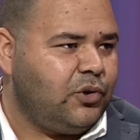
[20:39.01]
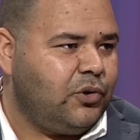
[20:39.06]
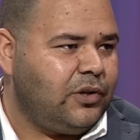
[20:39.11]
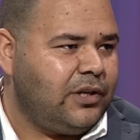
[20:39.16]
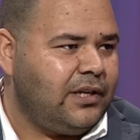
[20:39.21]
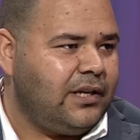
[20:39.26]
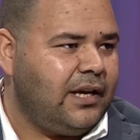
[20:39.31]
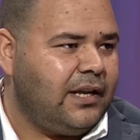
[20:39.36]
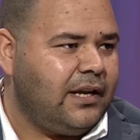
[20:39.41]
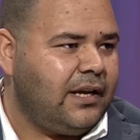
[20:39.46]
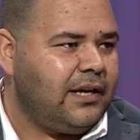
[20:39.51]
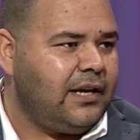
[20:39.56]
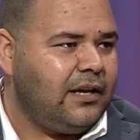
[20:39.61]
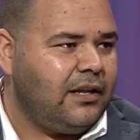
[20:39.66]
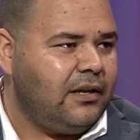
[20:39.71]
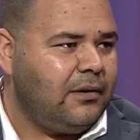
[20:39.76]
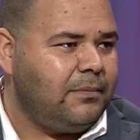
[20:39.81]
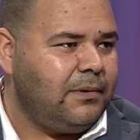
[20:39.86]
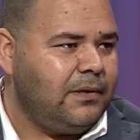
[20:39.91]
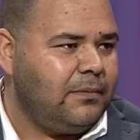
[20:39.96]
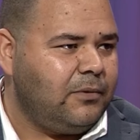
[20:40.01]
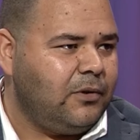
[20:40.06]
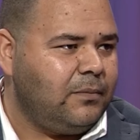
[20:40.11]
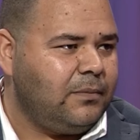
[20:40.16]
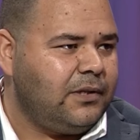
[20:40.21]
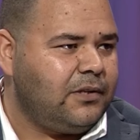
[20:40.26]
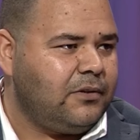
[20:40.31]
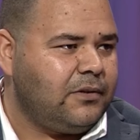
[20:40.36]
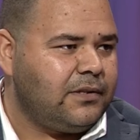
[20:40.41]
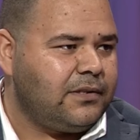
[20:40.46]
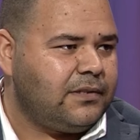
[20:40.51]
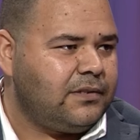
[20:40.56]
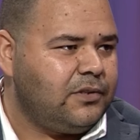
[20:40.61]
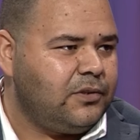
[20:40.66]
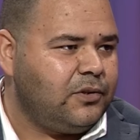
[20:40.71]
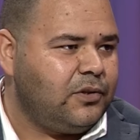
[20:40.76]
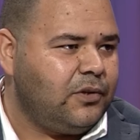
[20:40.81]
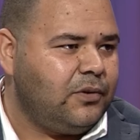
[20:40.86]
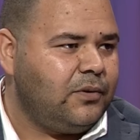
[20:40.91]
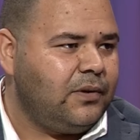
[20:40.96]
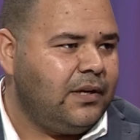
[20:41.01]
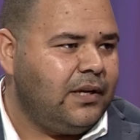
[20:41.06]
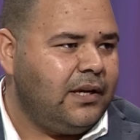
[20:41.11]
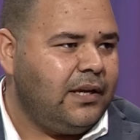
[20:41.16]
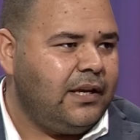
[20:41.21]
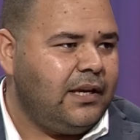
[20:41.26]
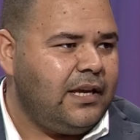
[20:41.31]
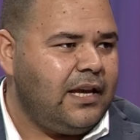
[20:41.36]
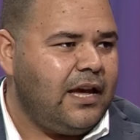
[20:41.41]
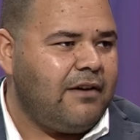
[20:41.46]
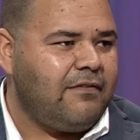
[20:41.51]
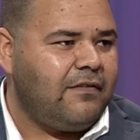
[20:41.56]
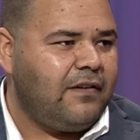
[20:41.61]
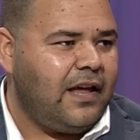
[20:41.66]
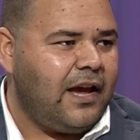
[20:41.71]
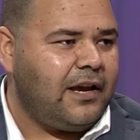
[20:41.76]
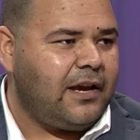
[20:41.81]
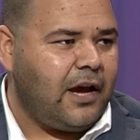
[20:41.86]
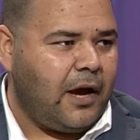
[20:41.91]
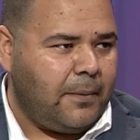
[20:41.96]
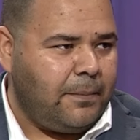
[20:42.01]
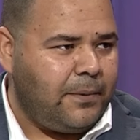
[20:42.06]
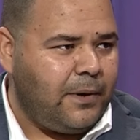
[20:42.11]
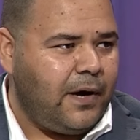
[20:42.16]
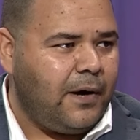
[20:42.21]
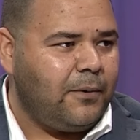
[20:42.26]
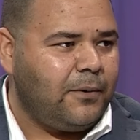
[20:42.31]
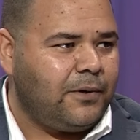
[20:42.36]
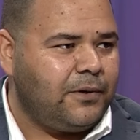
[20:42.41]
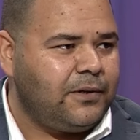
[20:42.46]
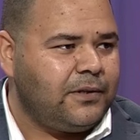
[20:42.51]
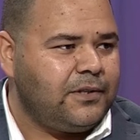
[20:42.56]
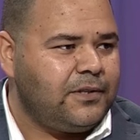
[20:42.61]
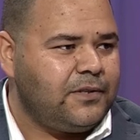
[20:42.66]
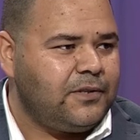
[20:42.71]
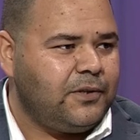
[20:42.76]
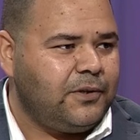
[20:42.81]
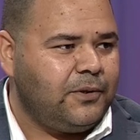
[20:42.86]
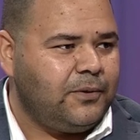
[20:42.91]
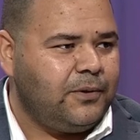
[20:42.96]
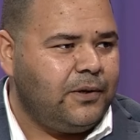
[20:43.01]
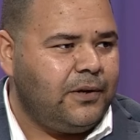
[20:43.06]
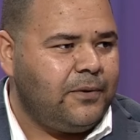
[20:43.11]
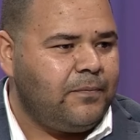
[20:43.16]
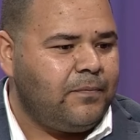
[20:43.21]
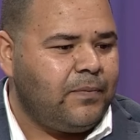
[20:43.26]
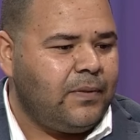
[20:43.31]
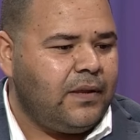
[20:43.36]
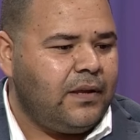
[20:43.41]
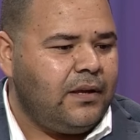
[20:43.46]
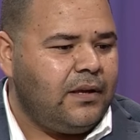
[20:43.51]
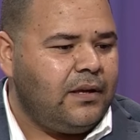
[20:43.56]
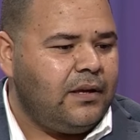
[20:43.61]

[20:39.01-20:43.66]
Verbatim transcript: or mm-hmm. he gonna kill a people because, mm-hmm. you know, he have like a power. So yeah. Uh, yeah.